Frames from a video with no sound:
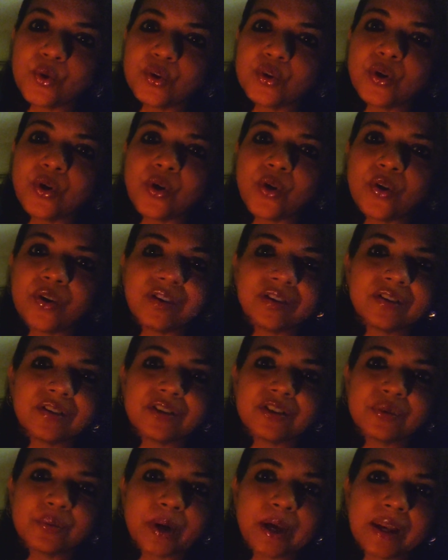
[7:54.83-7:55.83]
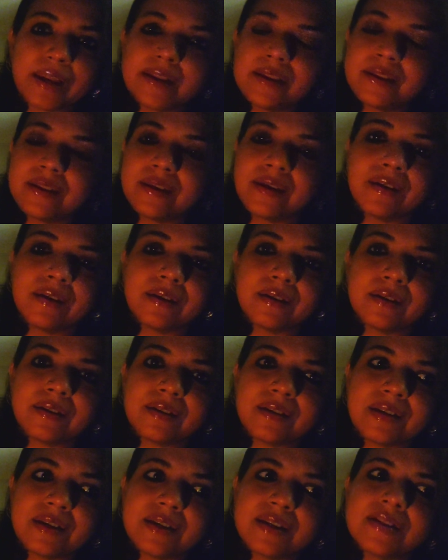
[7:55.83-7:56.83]
hold on to anything
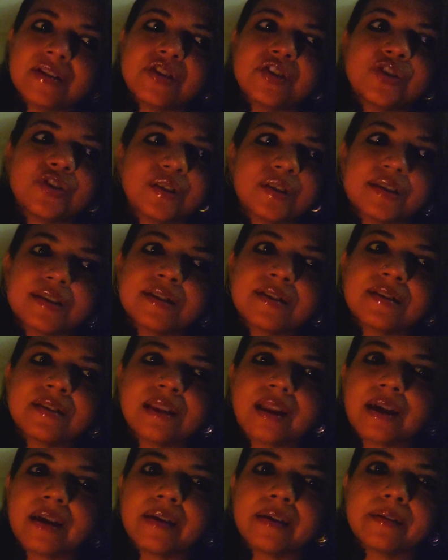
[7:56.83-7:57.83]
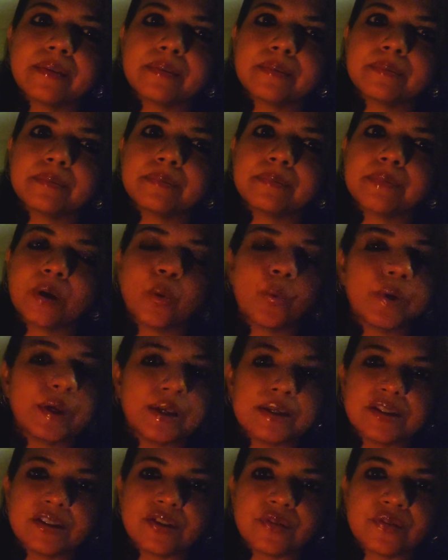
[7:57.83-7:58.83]
is just like a
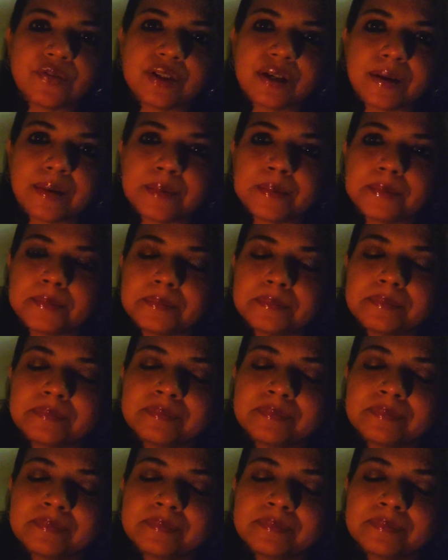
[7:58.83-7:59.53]
waste of time.